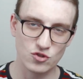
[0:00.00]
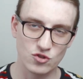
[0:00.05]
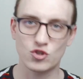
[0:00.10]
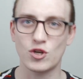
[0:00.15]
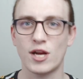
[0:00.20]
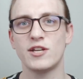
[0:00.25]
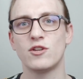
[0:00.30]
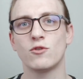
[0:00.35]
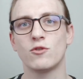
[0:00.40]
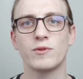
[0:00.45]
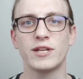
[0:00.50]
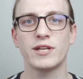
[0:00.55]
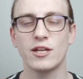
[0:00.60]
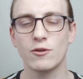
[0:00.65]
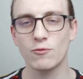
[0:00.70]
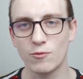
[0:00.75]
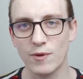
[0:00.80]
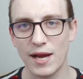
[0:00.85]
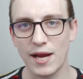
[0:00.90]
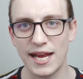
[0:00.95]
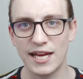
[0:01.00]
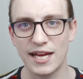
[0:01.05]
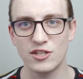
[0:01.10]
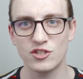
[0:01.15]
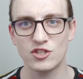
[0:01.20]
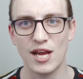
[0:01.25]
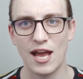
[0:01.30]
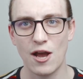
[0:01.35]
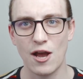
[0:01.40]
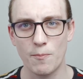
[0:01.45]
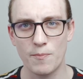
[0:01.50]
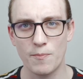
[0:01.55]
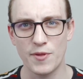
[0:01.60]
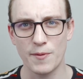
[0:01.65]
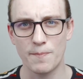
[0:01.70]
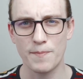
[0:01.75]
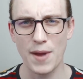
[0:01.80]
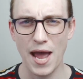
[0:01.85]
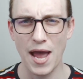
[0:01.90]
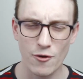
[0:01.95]
tried to rearrange how
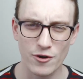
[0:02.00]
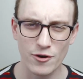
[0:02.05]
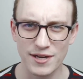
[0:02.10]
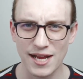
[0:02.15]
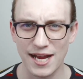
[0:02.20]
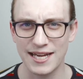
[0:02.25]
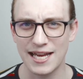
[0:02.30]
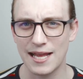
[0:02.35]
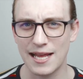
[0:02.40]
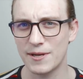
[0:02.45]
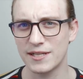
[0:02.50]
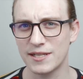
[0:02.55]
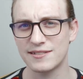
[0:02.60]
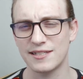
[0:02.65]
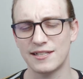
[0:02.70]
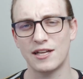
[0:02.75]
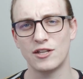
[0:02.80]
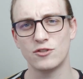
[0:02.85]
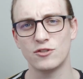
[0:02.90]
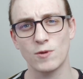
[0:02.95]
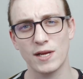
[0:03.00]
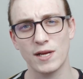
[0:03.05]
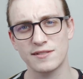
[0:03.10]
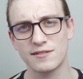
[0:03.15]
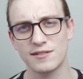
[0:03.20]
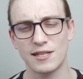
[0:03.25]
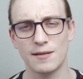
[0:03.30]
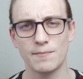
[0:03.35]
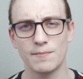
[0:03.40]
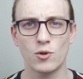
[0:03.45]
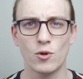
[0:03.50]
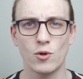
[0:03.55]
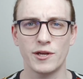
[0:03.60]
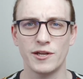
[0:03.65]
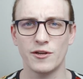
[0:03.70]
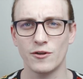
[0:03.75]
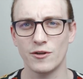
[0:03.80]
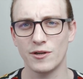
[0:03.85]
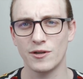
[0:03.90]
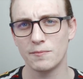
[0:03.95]
the power dynamics and address the
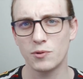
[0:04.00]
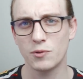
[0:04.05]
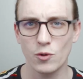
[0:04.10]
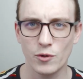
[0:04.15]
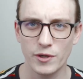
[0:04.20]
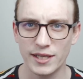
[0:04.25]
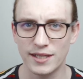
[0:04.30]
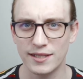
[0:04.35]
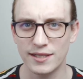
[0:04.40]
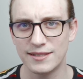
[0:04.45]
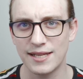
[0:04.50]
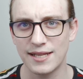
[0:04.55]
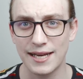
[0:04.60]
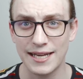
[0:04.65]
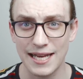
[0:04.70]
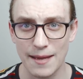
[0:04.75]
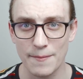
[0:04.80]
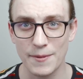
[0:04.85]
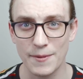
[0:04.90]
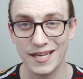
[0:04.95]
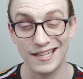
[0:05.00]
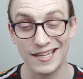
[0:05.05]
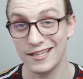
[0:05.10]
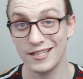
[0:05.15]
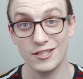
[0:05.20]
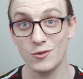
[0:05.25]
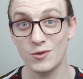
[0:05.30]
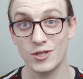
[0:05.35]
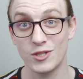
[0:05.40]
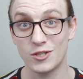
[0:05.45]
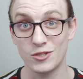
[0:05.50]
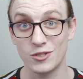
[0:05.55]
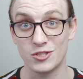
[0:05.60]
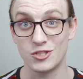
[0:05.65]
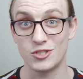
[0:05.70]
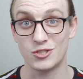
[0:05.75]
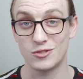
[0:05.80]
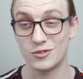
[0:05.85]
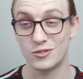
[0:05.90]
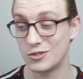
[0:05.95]
employer-employee dynamic. It
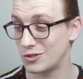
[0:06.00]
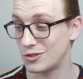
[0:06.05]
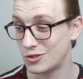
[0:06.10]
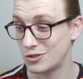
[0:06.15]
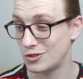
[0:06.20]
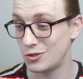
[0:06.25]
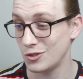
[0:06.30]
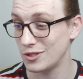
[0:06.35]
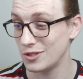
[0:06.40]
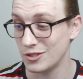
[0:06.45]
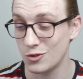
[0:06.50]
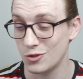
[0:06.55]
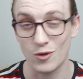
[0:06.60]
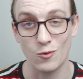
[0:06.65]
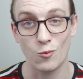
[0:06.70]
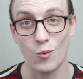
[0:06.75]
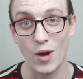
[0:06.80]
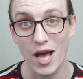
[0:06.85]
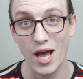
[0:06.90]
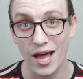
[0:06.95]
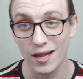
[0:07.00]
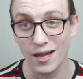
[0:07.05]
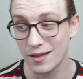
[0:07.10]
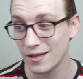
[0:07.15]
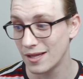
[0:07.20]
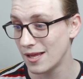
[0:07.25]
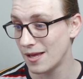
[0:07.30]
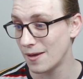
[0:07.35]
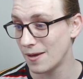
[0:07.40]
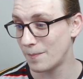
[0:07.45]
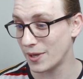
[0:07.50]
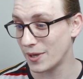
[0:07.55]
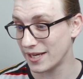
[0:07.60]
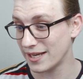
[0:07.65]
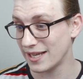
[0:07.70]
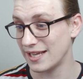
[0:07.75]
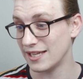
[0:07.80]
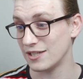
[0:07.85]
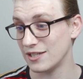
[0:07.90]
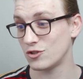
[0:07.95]
didn't do it well,
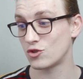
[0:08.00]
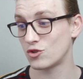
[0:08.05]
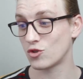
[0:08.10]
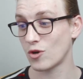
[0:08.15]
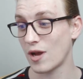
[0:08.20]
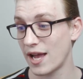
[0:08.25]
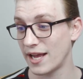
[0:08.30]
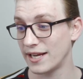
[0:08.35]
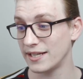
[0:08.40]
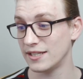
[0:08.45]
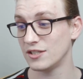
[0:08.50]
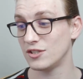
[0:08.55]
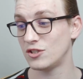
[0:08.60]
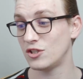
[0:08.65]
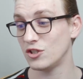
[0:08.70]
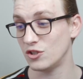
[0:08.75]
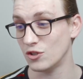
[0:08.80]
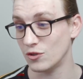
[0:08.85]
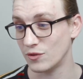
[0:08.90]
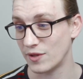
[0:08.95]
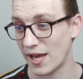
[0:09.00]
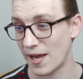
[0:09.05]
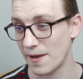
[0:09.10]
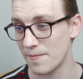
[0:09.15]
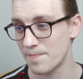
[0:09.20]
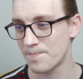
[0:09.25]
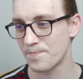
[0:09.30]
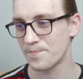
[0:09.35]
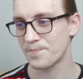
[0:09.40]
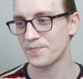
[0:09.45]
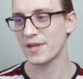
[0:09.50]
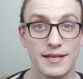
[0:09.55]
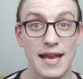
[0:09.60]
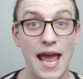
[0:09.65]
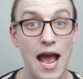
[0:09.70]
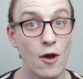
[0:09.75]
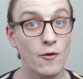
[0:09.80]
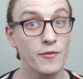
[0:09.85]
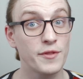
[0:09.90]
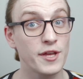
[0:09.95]
but it tried to do that.
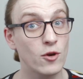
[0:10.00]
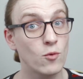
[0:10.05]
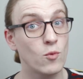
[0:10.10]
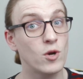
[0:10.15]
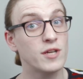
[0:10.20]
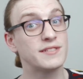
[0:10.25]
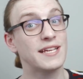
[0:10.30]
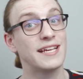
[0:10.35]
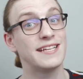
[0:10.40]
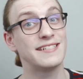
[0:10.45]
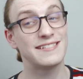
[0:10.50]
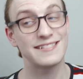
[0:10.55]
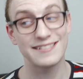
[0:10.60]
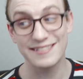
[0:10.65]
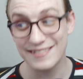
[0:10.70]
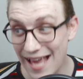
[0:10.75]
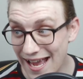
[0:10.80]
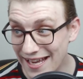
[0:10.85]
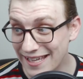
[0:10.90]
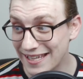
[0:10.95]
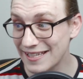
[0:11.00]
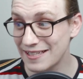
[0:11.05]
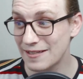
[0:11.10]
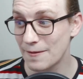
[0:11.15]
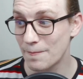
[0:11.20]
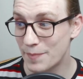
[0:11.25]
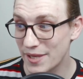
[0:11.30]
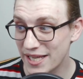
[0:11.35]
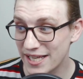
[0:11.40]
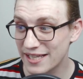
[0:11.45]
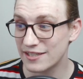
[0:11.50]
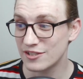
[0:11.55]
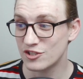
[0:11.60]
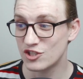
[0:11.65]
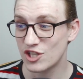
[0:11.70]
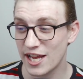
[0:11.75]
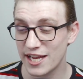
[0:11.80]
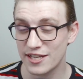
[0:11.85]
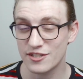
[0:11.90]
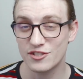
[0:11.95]
Now, there was a second big
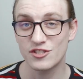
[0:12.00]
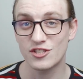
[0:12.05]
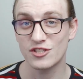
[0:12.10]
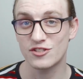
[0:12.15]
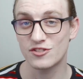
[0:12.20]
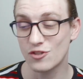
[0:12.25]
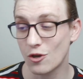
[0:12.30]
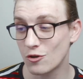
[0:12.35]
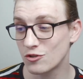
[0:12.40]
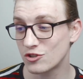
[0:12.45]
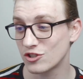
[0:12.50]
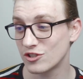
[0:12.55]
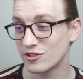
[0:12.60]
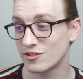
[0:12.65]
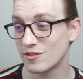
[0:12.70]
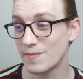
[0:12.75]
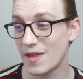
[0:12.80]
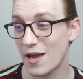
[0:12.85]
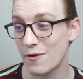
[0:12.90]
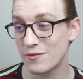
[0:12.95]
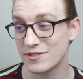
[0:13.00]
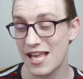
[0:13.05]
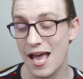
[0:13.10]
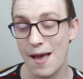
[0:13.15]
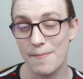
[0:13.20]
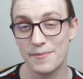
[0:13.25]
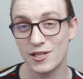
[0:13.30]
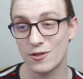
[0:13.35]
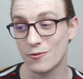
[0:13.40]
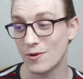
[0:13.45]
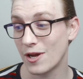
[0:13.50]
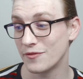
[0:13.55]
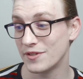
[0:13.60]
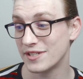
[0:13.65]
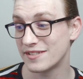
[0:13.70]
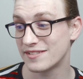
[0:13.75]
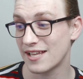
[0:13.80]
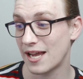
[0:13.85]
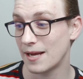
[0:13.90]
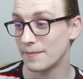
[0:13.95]
change to socialism that was happening around
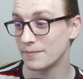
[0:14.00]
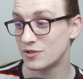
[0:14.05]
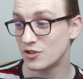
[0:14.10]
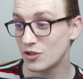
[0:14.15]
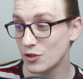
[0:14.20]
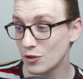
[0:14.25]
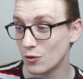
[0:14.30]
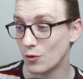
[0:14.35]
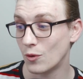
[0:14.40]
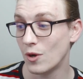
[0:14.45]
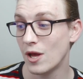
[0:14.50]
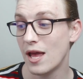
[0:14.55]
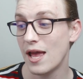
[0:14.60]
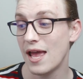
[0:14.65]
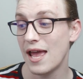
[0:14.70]
this time too.